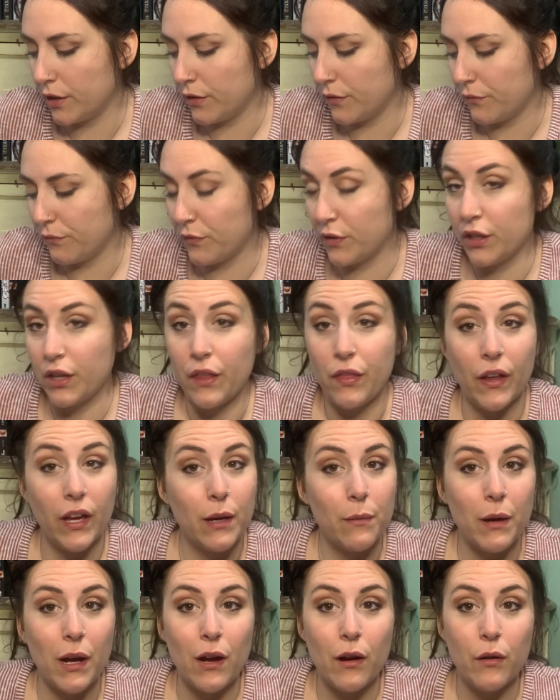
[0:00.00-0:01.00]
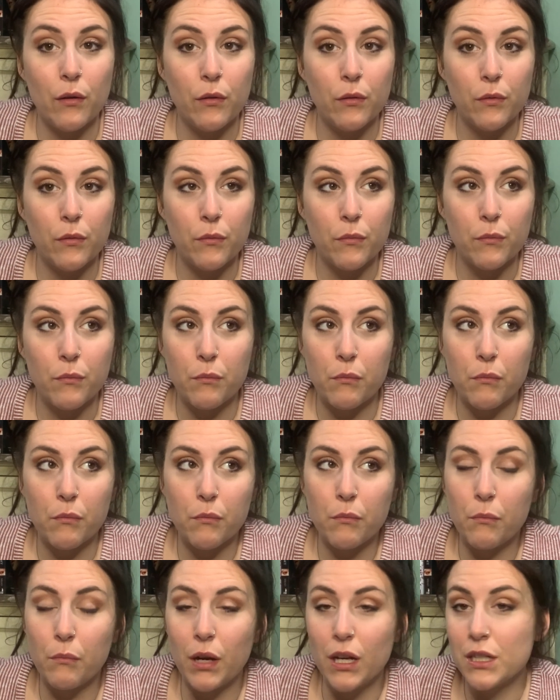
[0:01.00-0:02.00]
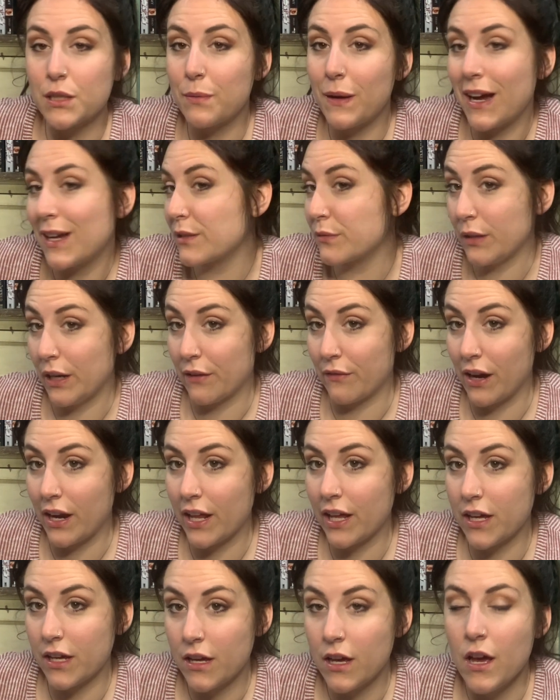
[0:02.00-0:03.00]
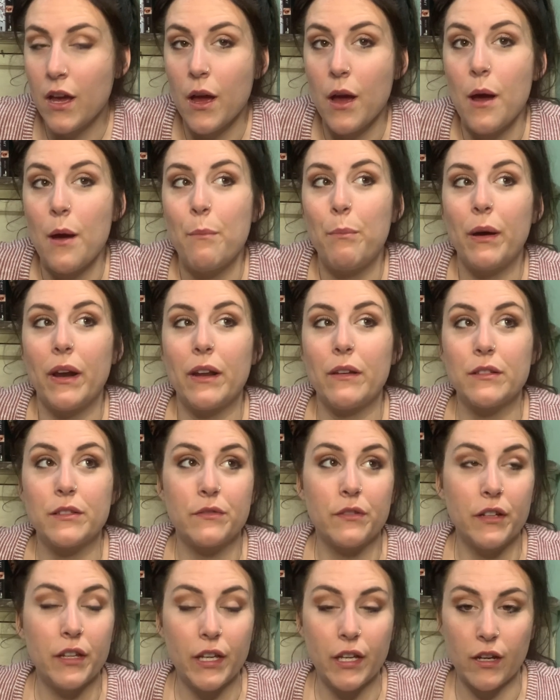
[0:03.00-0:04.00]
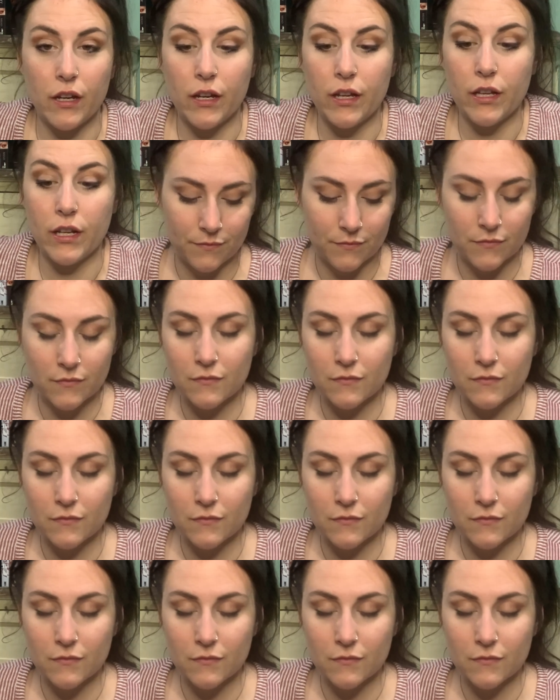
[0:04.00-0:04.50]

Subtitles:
really think about much past when I read it, but it was really good.